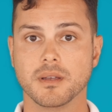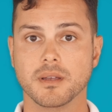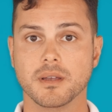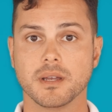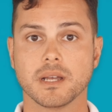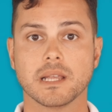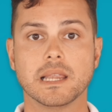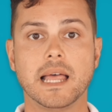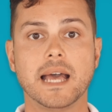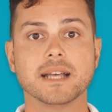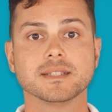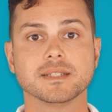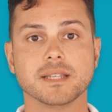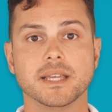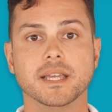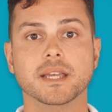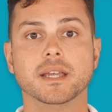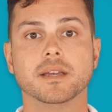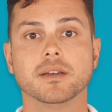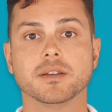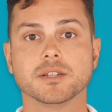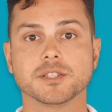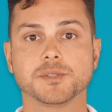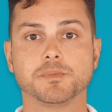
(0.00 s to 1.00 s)
Class E
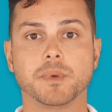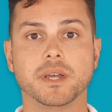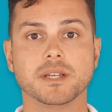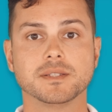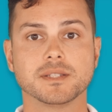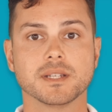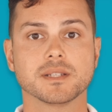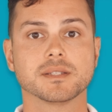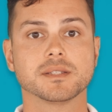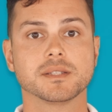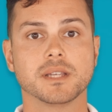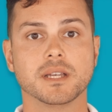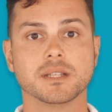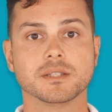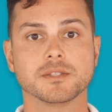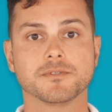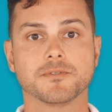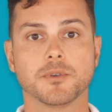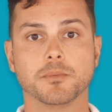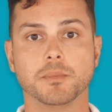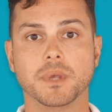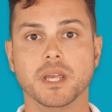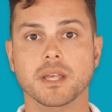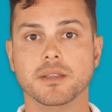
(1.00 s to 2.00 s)
airspace extends
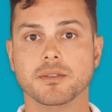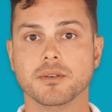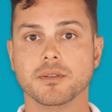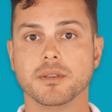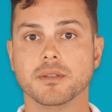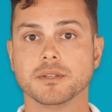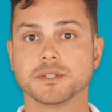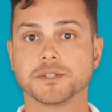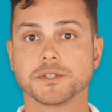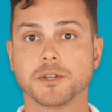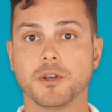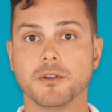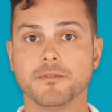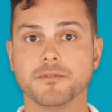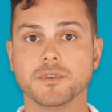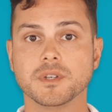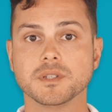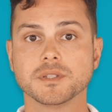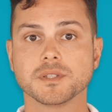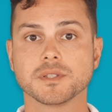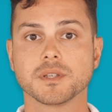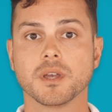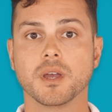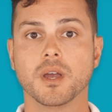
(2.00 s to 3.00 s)
from either the
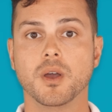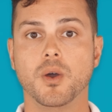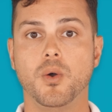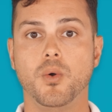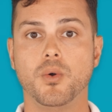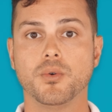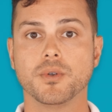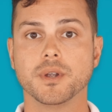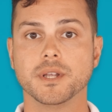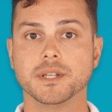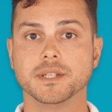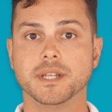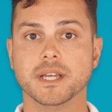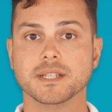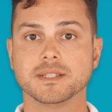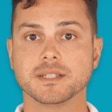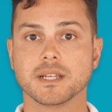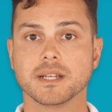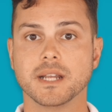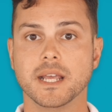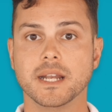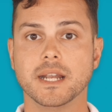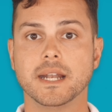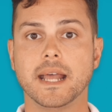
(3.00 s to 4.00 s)
surface or a
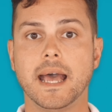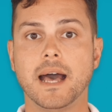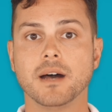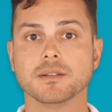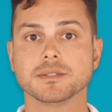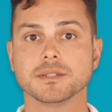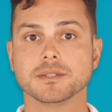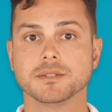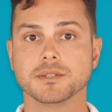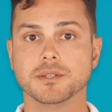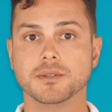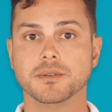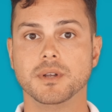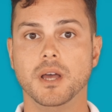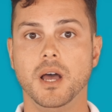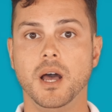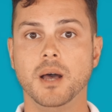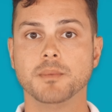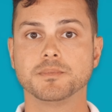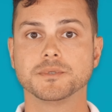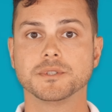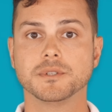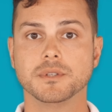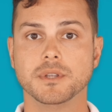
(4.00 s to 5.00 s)
designated altitude
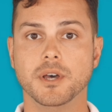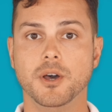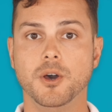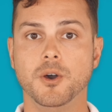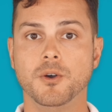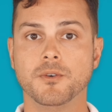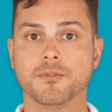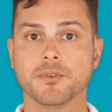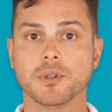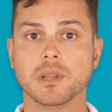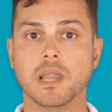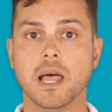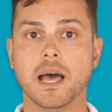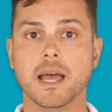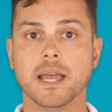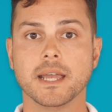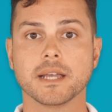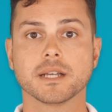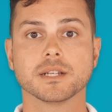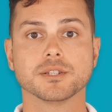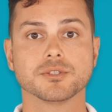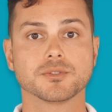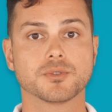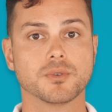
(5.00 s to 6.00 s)
up to the overlying
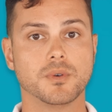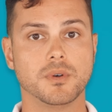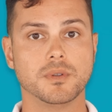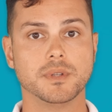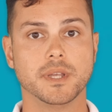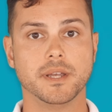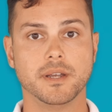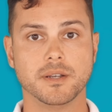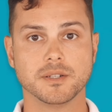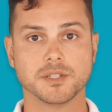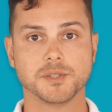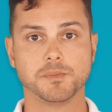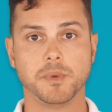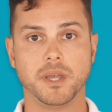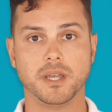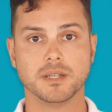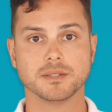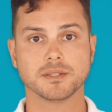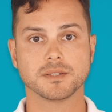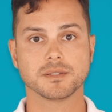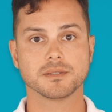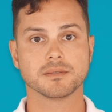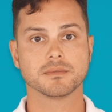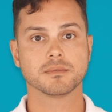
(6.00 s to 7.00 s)
controlled
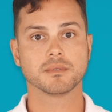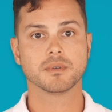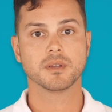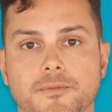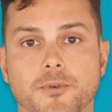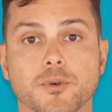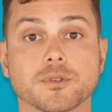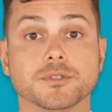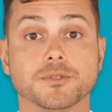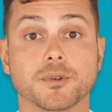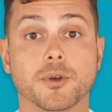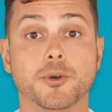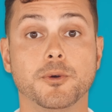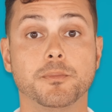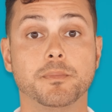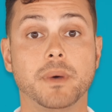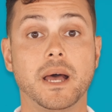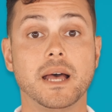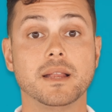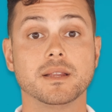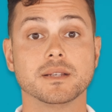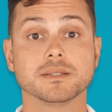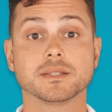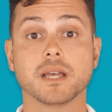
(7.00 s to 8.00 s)
airspace. For drone
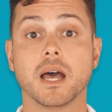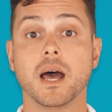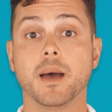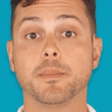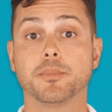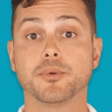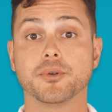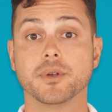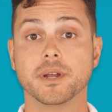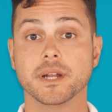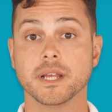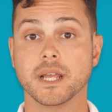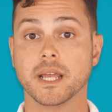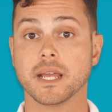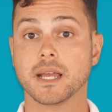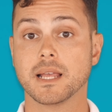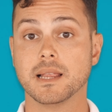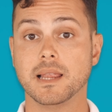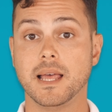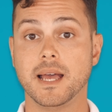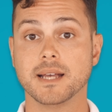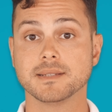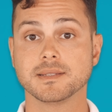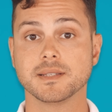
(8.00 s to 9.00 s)
pilots operating in
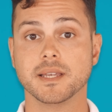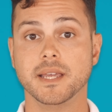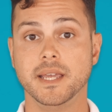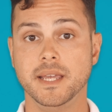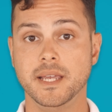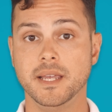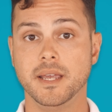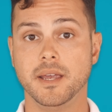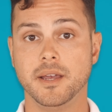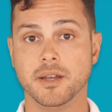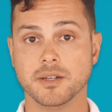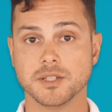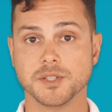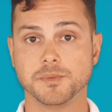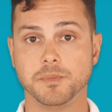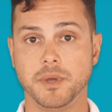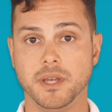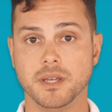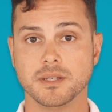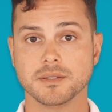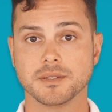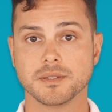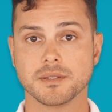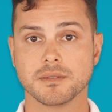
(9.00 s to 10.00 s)
Class E
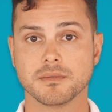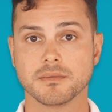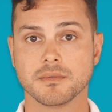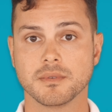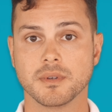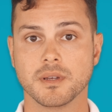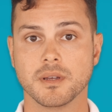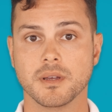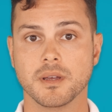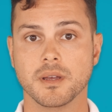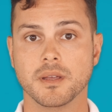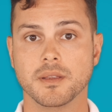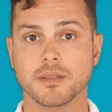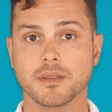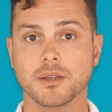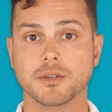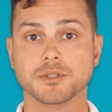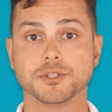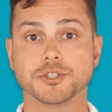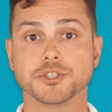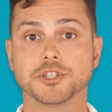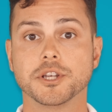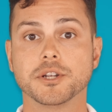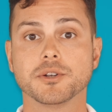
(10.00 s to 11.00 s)
airspace,
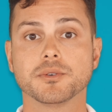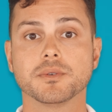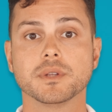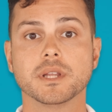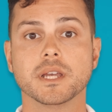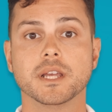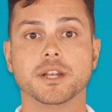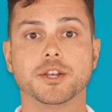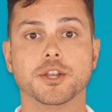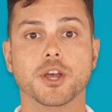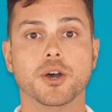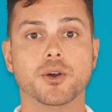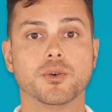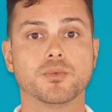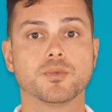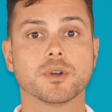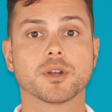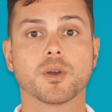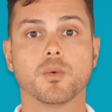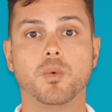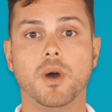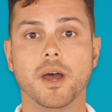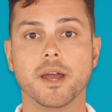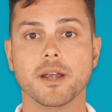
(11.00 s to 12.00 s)
there's generally no
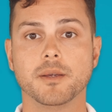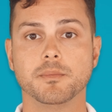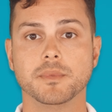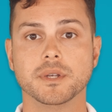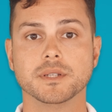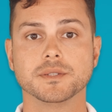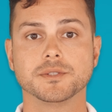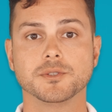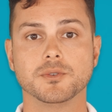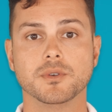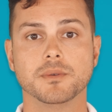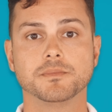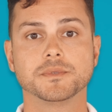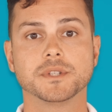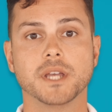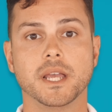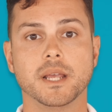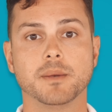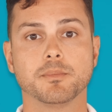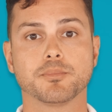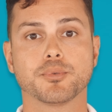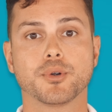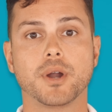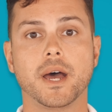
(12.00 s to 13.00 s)
requirement to
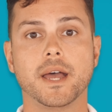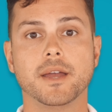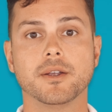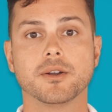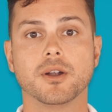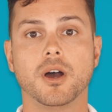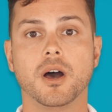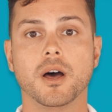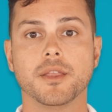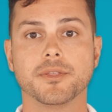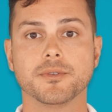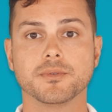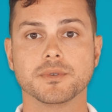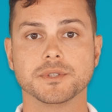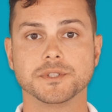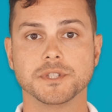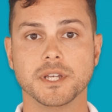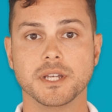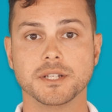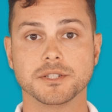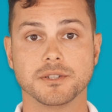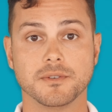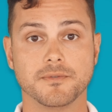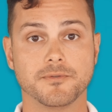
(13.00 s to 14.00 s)
obtain prior
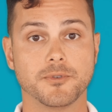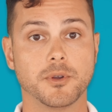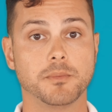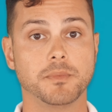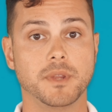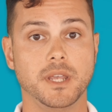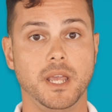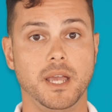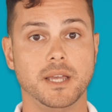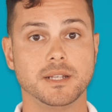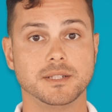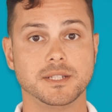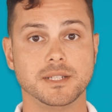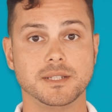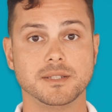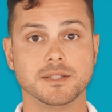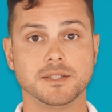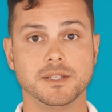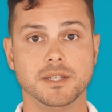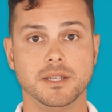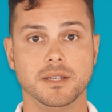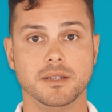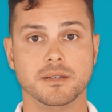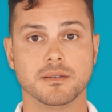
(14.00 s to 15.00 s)
authorization from the
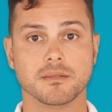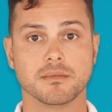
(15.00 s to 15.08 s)
ATC.